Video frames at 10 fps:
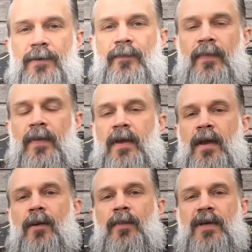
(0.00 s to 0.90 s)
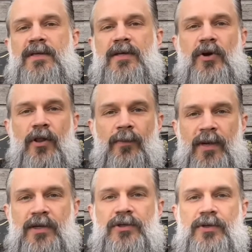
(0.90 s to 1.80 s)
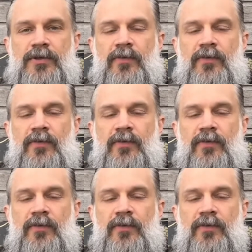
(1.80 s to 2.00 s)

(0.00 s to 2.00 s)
It means I draw the pictures